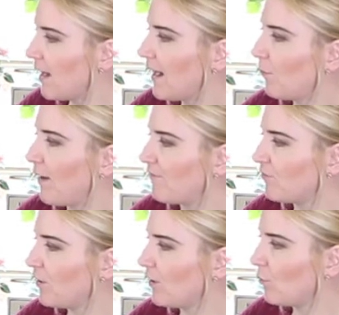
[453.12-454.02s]

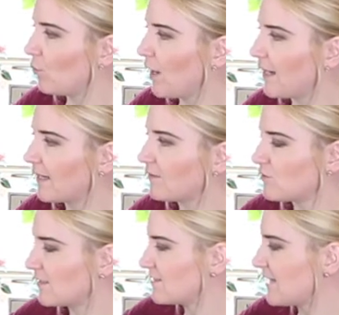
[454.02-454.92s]
However, it
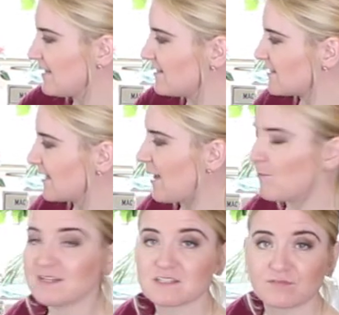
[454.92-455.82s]
tends to
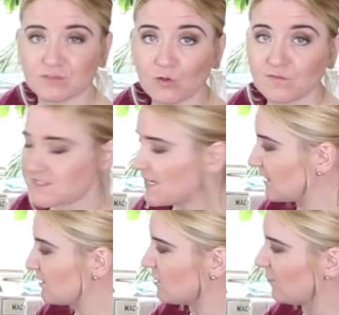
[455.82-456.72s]
get bits of fluff
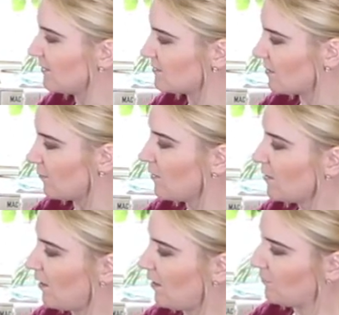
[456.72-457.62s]
sticking to it, so
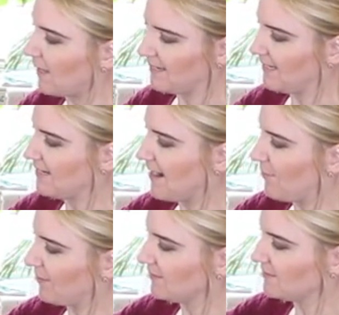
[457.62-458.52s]
like here
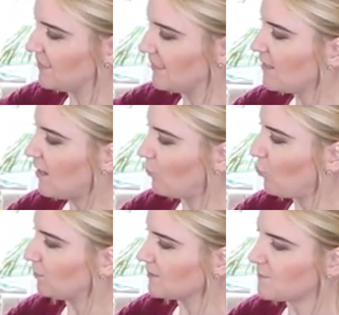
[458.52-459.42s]
now I can see a
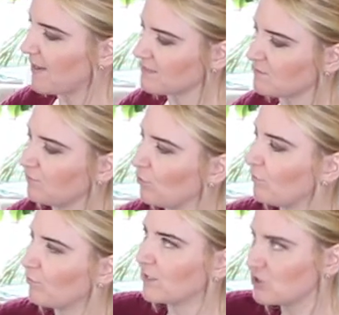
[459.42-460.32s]
couple of specks of
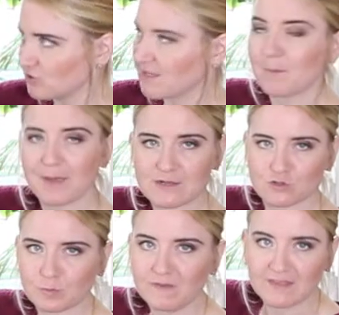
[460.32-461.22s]
fluff which just get picked
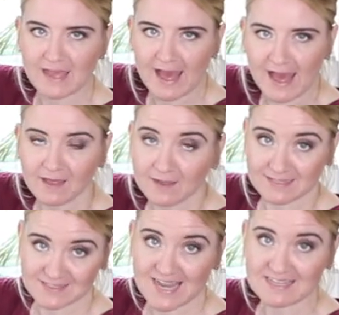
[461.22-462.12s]
up in the air
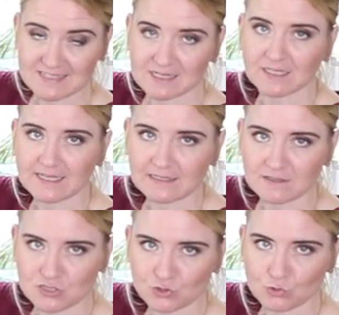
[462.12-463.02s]
and tend to
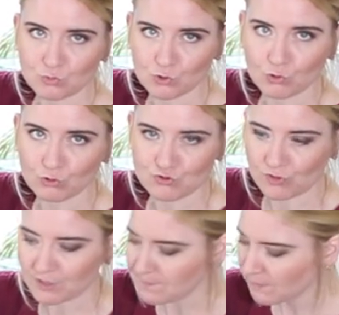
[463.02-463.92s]
cling to
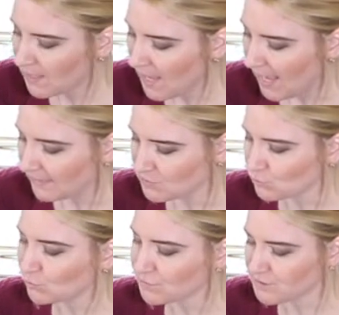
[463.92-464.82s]
corduroy. And
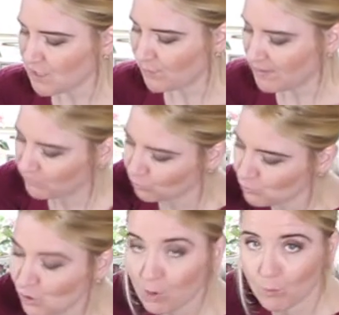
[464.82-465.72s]
also, if you're
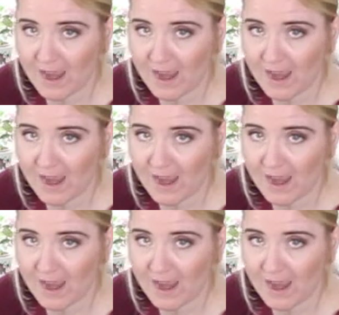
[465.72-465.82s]
not